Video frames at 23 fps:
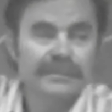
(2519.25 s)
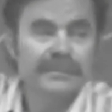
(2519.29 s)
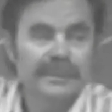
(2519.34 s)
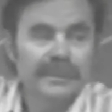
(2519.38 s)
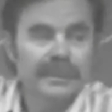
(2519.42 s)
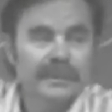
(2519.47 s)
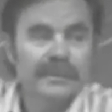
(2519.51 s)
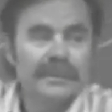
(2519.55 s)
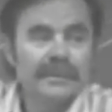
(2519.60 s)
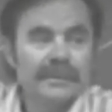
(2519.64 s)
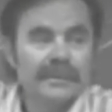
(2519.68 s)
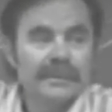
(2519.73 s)

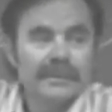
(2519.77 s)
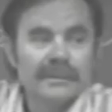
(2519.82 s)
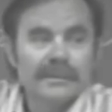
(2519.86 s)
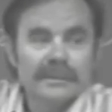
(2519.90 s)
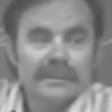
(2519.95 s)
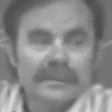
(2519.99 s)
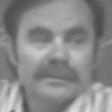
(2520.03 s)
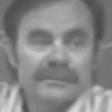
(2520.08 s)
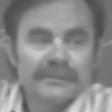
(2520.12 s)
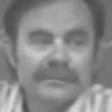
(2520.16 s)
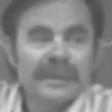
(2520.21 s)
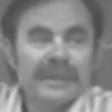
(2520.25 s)
be
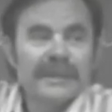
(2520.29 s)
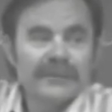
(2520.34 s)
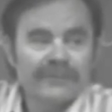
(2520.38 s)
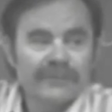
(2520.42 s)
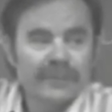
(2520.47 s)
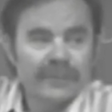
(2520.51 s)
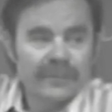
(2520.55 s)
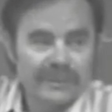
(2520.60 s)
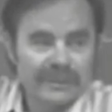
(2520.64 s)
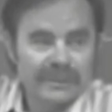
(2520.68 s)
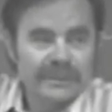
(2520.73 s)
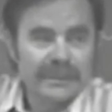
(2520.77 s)

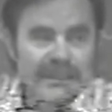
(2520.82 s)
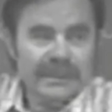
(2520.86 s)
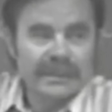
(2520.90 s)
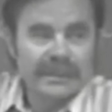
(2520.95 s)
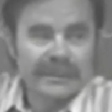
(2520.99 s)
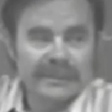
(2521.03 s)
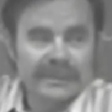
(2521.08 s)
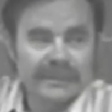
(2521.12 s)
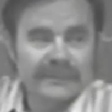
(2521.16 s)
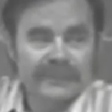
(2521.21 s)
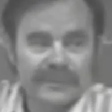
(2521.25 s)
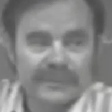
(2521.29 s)
many-fold
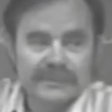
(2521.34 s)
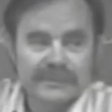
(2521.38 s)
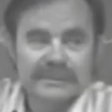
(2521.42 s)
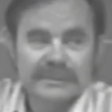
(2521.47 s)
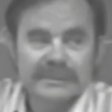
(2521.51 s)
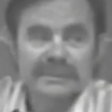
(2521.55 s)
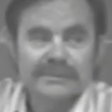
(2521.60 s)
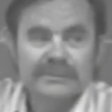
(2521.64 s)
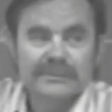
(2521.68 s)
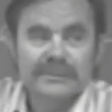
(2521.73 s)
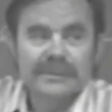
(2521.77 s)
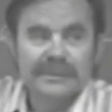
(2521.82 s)
time difference.
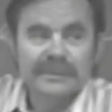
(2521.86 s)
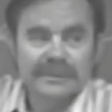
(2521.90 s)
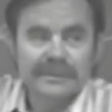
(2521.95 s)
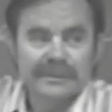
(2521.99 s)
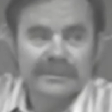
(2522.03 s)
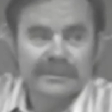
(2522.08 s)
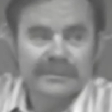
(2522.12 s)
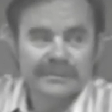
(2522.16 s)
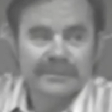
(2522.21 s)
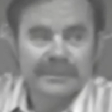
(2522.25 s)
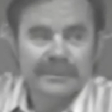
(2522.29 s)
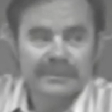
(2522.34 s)
That's one of
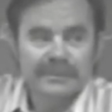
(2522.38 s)
the big